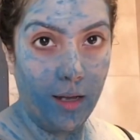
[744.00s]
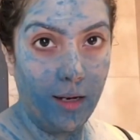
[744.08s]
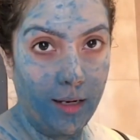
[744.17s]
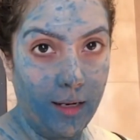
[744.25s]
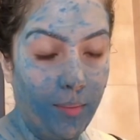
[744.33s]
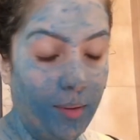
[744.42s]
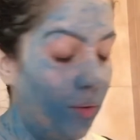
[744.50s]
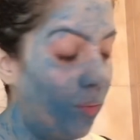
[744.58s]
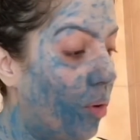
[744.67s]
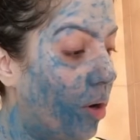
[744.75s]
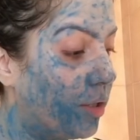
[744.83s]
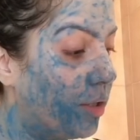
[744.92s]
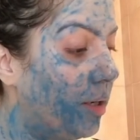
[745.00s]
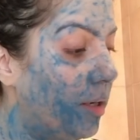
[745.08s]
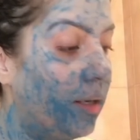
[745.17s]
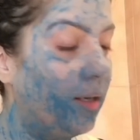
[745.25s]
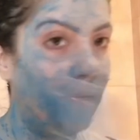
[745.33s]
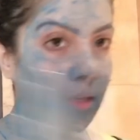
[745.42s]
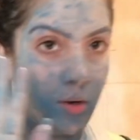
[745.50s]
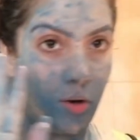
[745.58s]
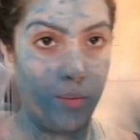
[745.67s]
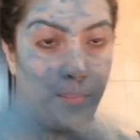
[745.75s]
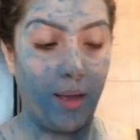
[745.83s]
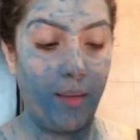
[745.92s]
little bit of water
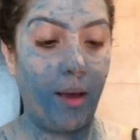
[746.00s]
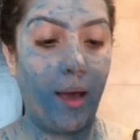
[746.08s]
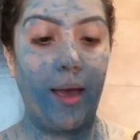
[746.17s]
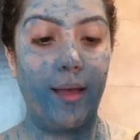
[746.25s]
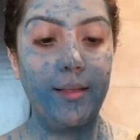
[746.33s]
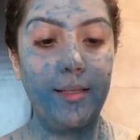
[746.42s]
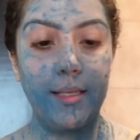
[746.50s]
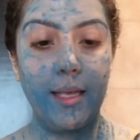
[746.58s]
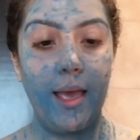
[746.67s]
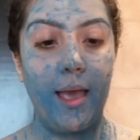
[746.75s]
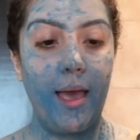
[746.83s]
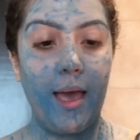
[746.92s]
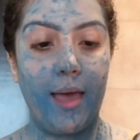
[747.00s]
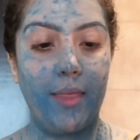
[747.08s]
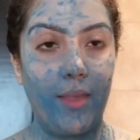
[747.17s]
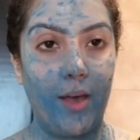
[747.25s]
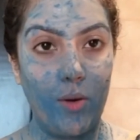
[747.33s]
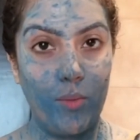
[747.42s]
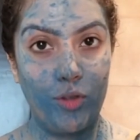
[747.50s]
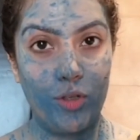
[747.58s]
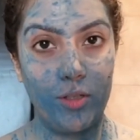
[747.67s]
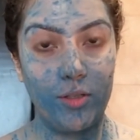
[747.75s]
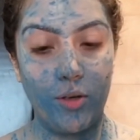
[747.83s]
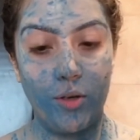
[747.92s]
on my hands, and now I'm
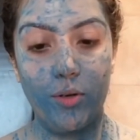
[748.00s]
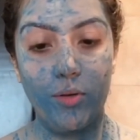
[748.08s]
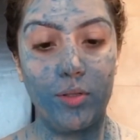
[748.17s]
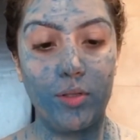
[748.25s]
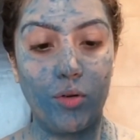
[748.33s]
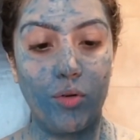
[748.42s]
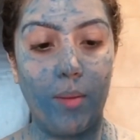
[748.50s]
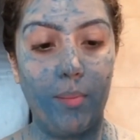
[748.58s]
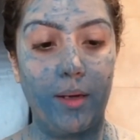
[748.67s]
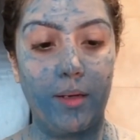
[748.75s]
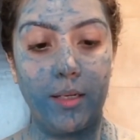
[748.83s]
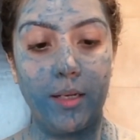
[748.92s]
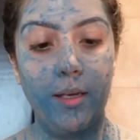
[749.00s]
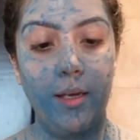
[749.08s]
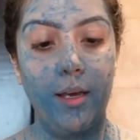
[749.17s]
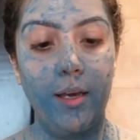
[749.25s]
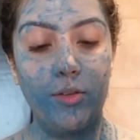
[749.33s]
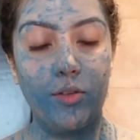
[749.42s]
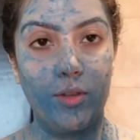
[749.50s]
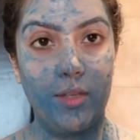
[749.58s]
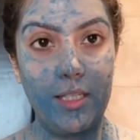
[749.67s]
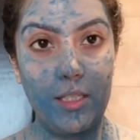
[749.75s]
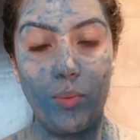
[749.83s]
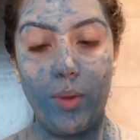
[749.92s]
just going to scrub it. So
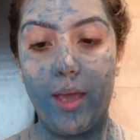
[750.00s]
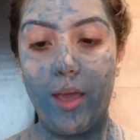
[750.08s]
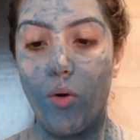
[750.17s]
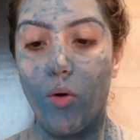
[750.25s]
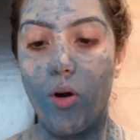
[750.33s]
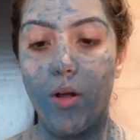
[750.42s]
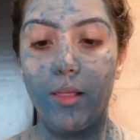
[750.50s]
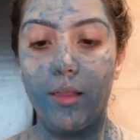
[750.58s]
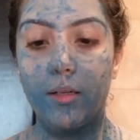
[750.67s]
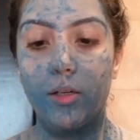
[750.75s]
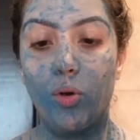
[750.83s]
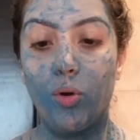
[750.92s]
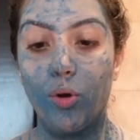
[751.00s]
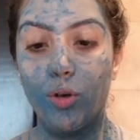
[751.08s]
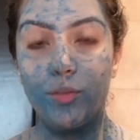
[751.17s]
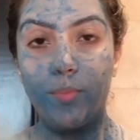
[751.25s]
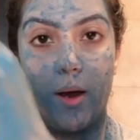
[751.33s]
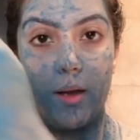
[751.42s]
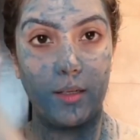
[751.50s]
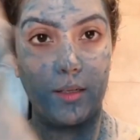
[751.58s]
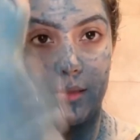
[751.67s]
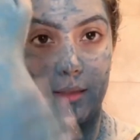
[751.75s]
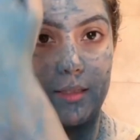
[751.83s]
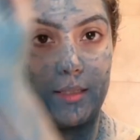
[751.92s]
this way, all the coarse
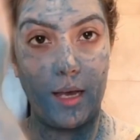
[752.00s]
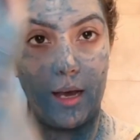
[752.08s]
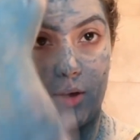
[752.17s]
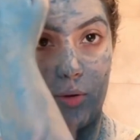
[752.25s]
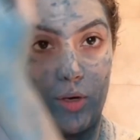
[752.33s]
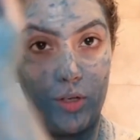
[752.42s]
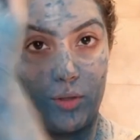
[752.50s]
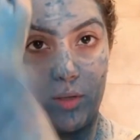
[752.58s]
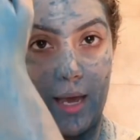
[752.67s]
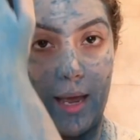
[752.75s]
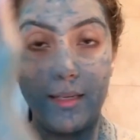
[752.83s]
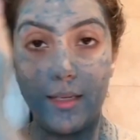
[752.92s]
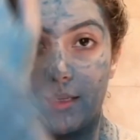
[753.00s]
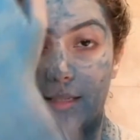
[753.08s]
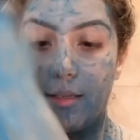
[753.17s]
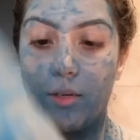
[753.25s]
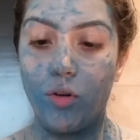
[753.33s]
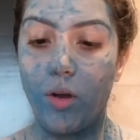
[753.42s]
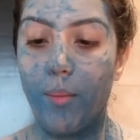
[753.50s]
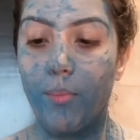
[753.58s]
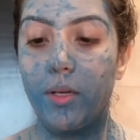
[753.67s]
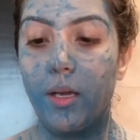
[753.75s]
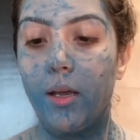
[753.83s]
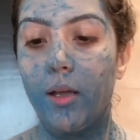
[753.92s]
particles are going to get
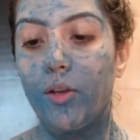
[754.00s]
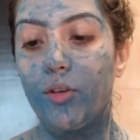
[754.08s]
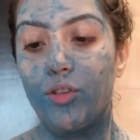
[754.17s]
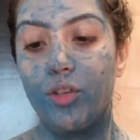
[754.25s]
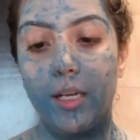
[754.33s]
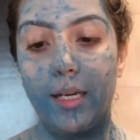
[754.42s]
scrubbed really